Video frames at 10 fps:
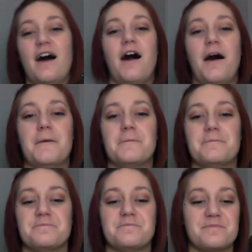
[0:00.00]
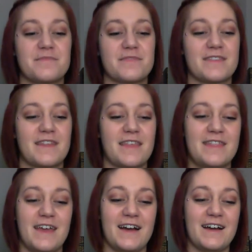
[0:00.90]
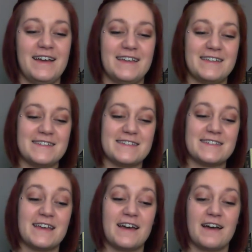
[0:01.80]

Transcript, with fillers: um, there is